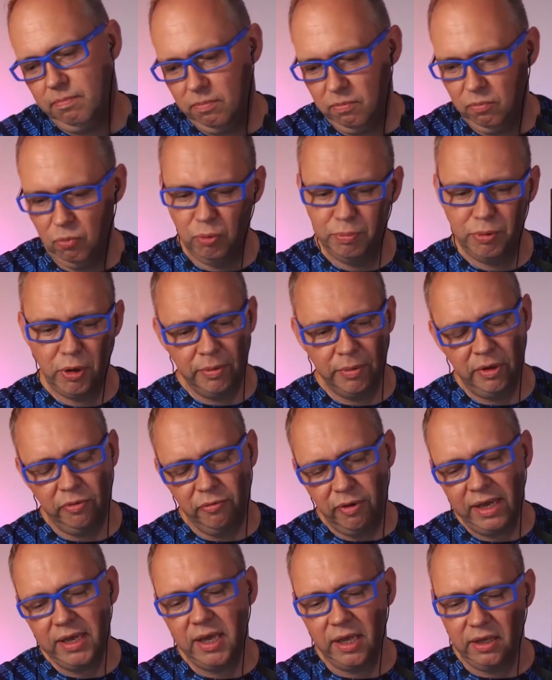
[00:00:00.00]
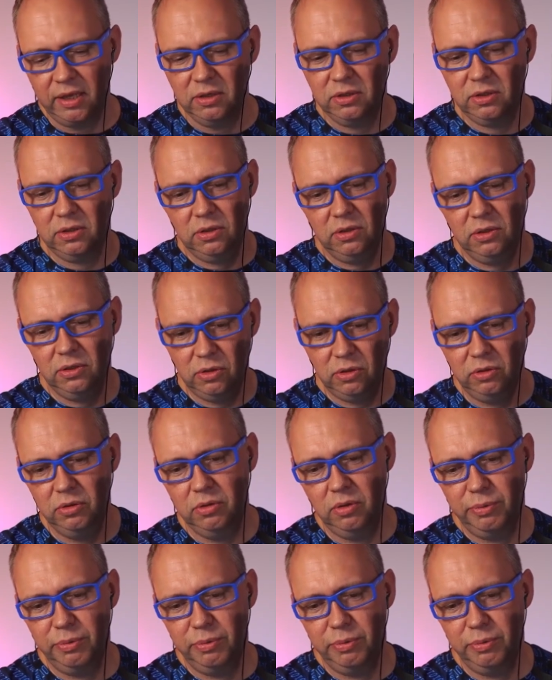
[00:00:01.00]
more prominent rankings to a